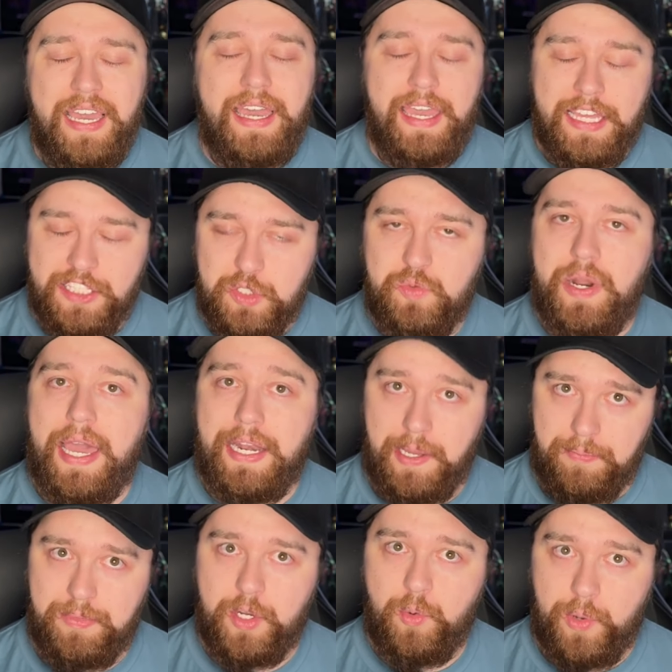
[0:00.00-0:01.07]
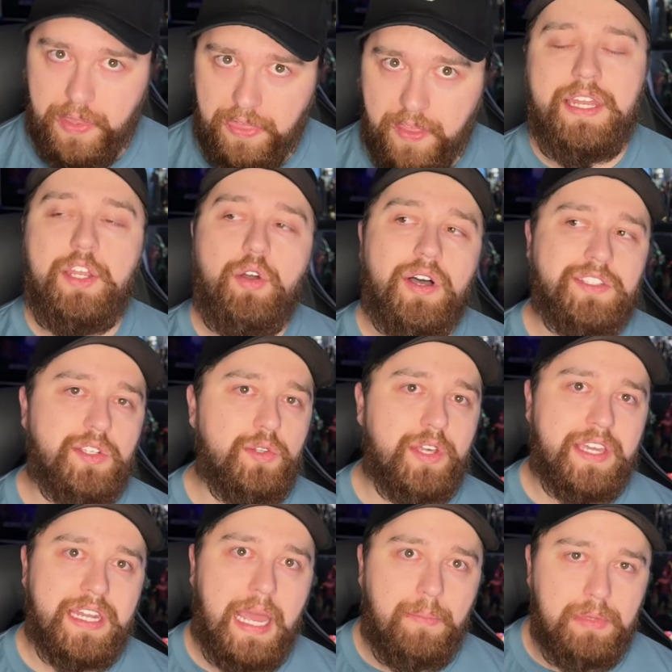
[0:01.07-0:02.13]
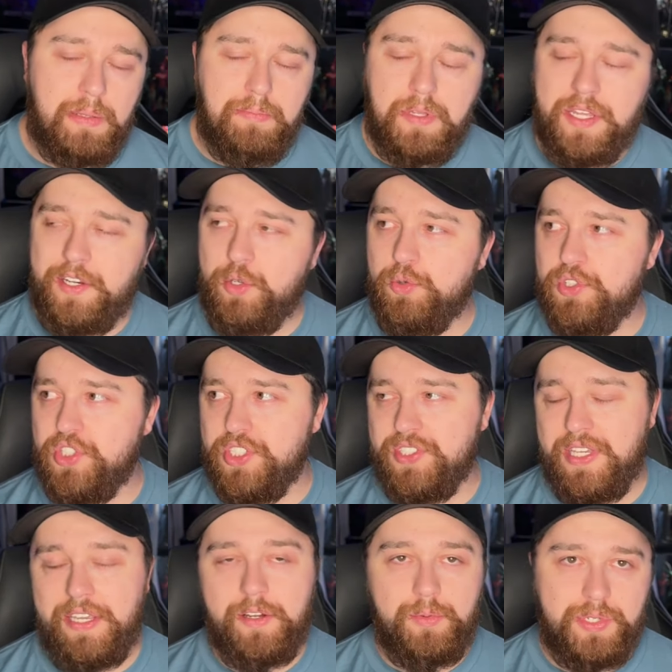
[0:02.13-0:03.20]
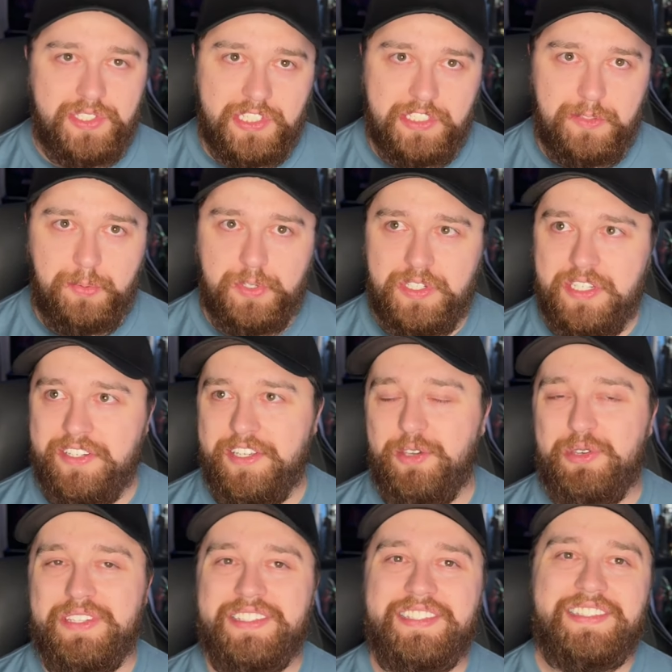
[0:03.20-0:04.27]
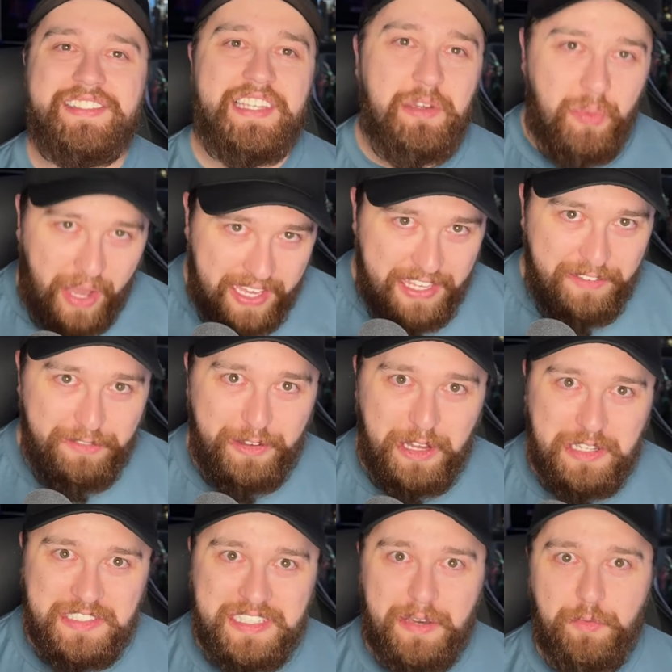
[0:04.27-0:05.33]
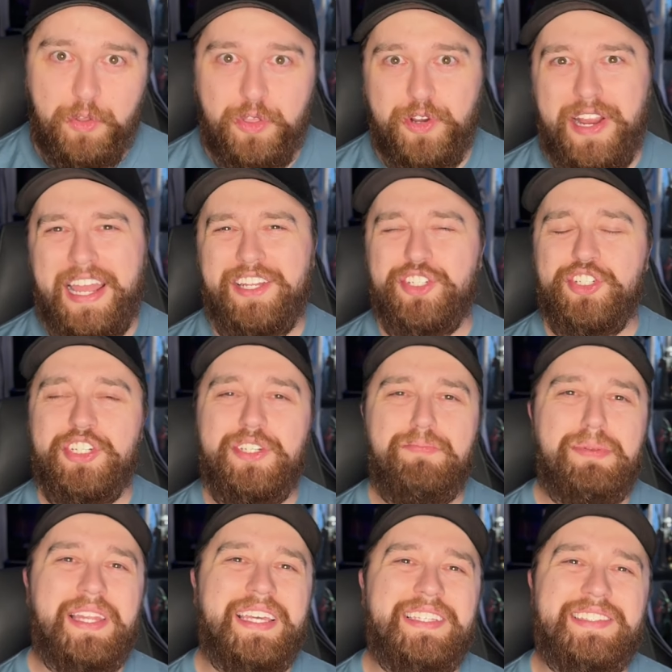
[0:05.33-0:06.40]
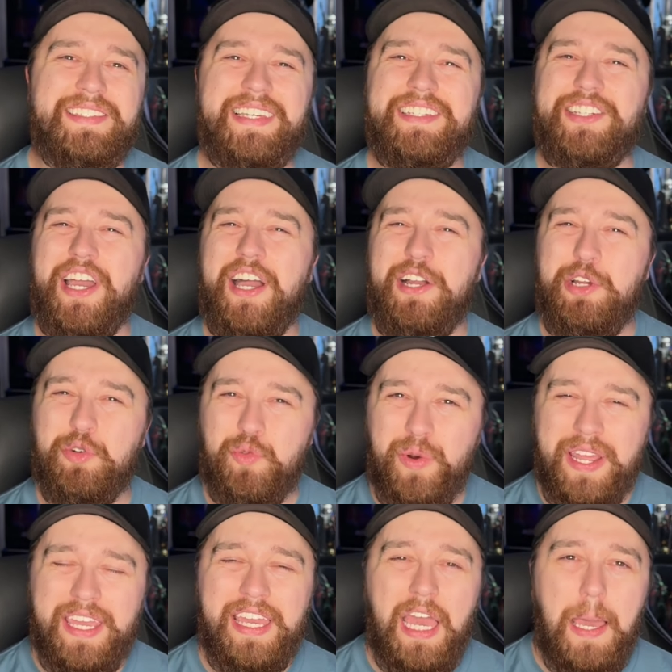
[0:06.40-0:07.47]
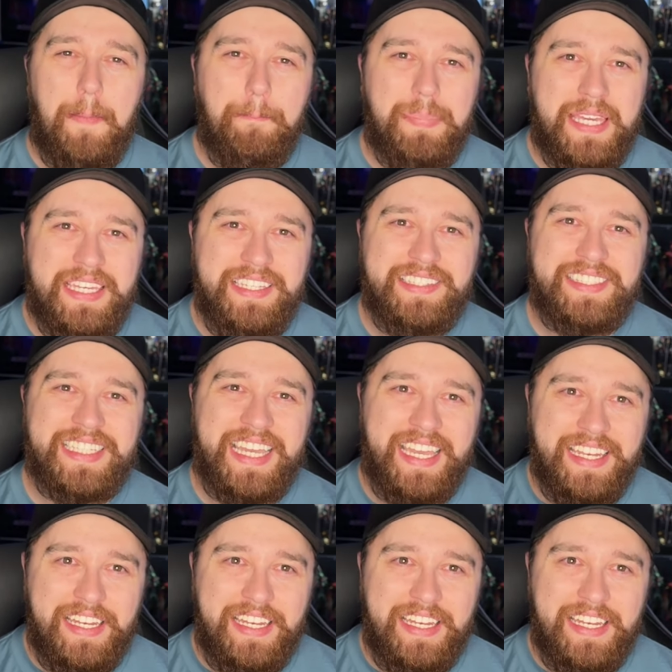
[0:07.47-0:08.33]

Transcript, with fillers: it's right up there with them. You also look at Emily Blunt, who is just irresistible in here. You can see why he fell in love with her, and she plays such a great piece in